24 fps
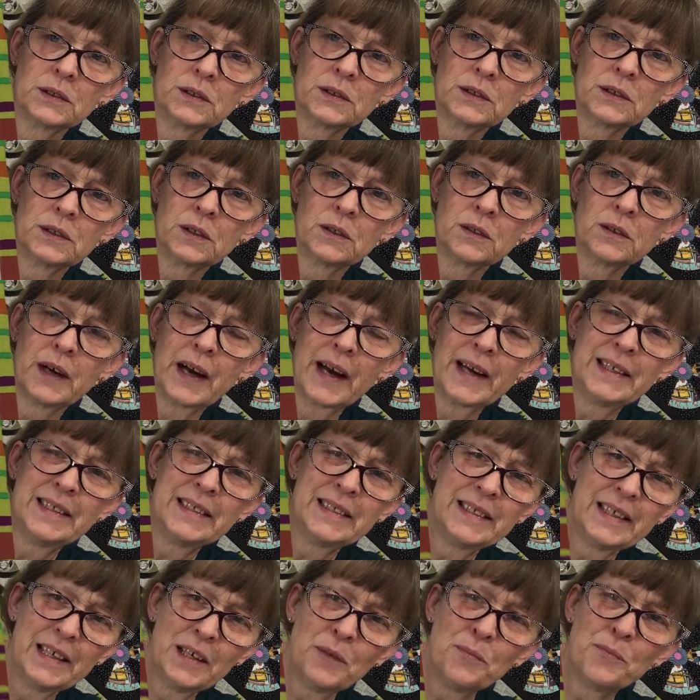So I
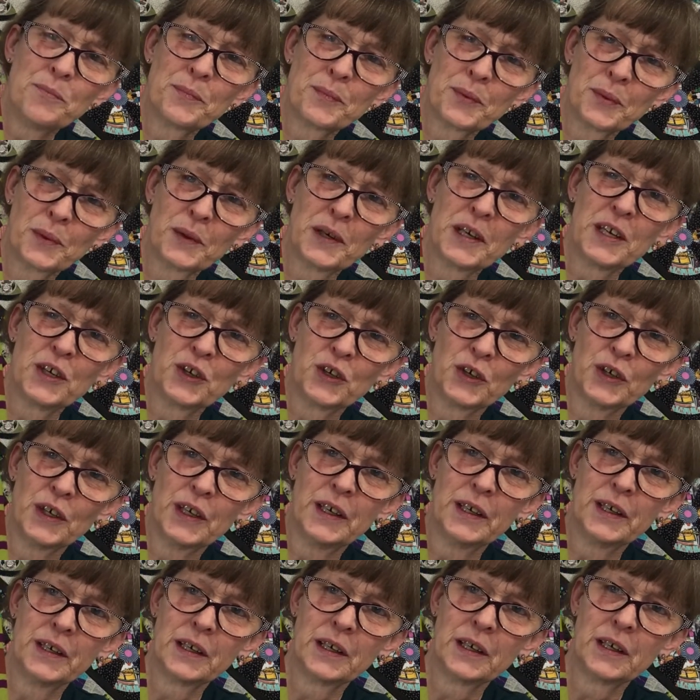did pretty
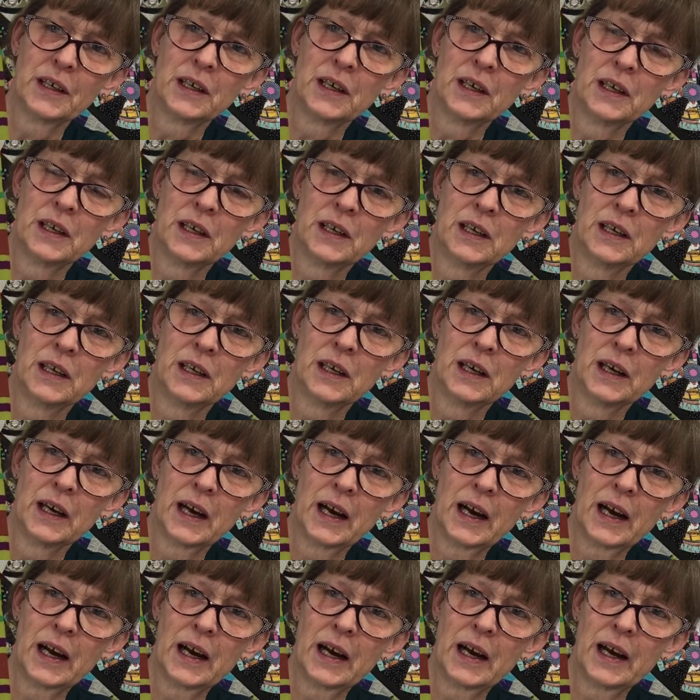good.
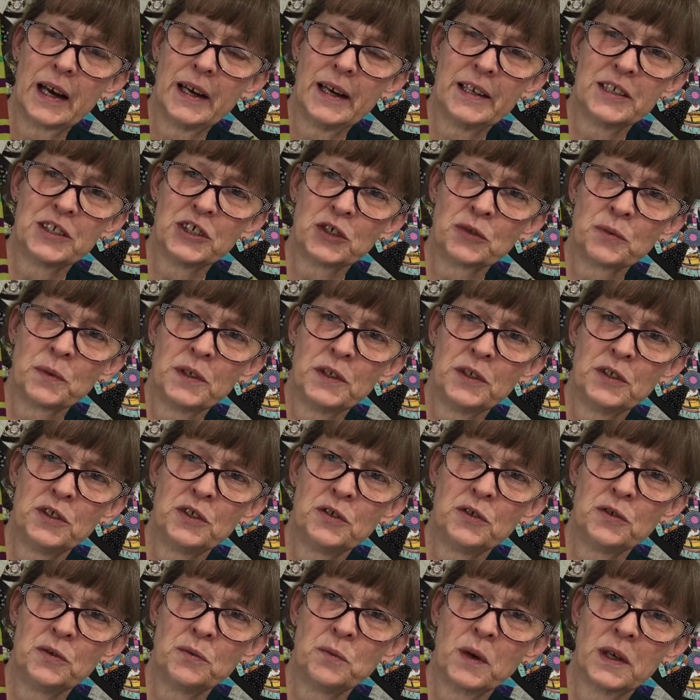And I just wanted to
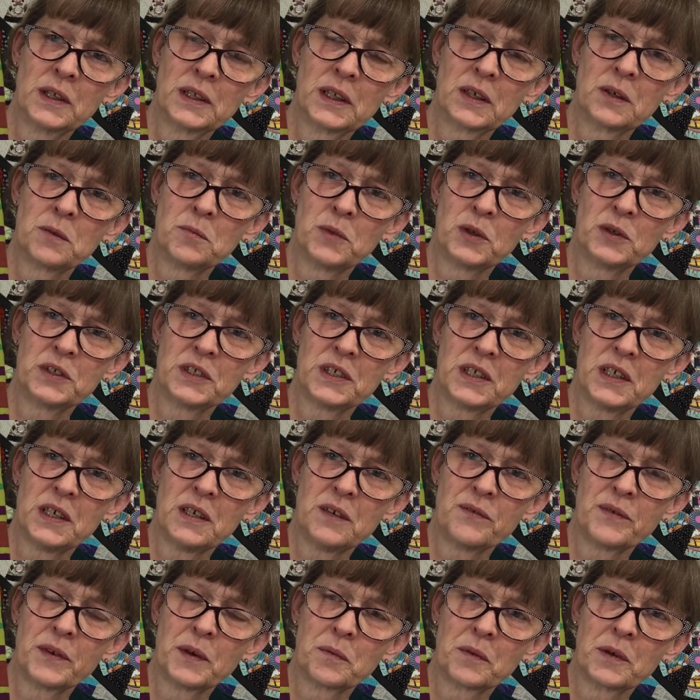do one little
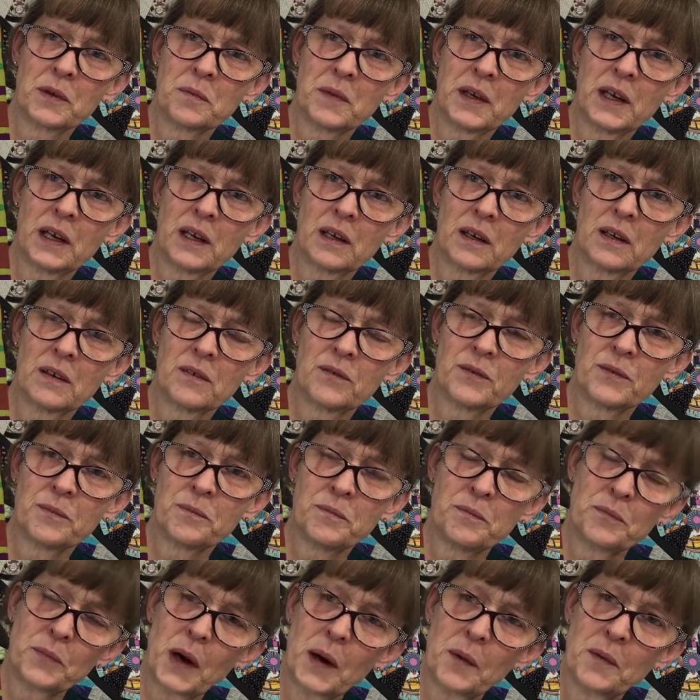motif, and I'm going to make it,
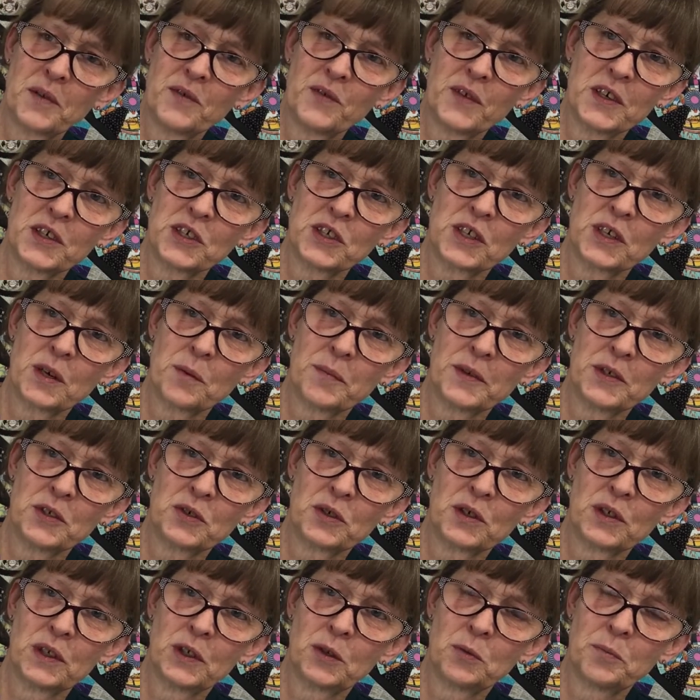probably finish it up into
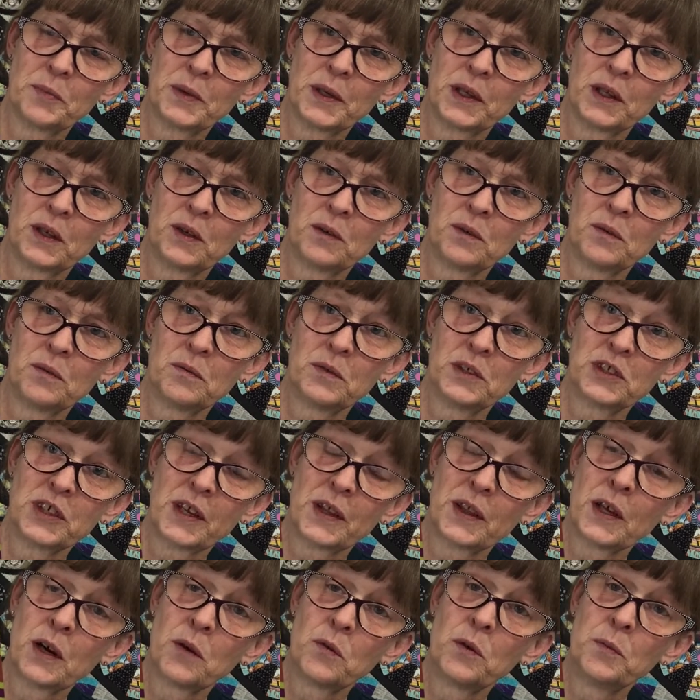a little pillow, which I
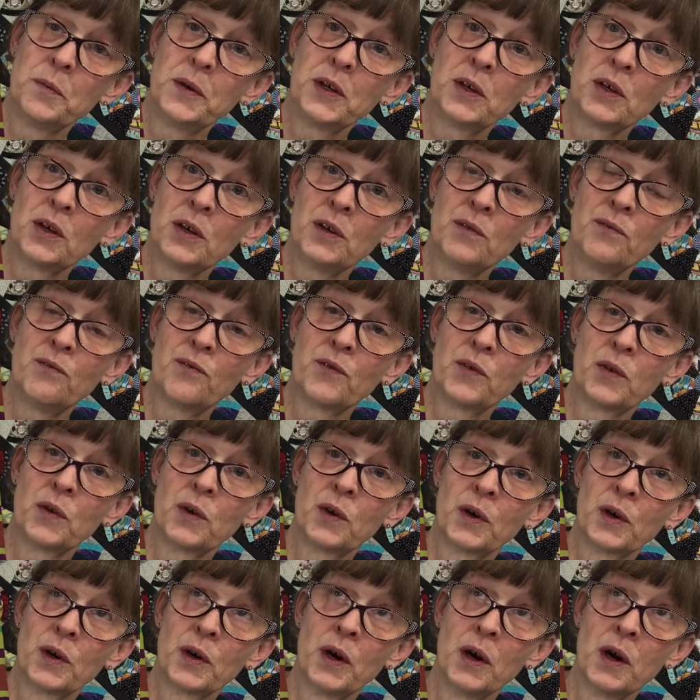thought would be good
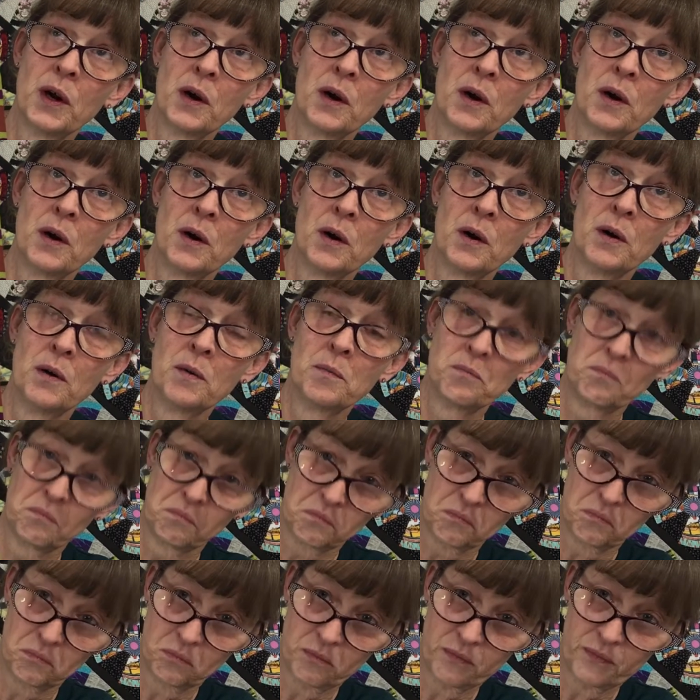for
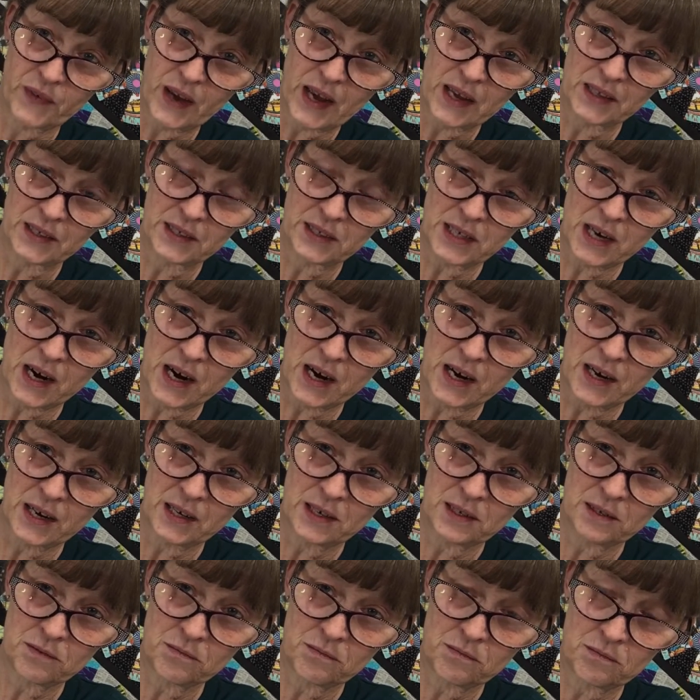
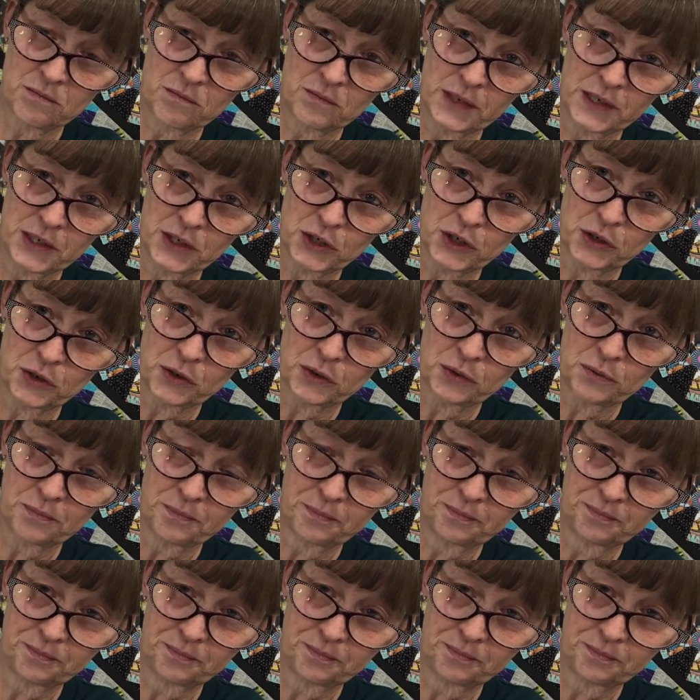Valentine, winter.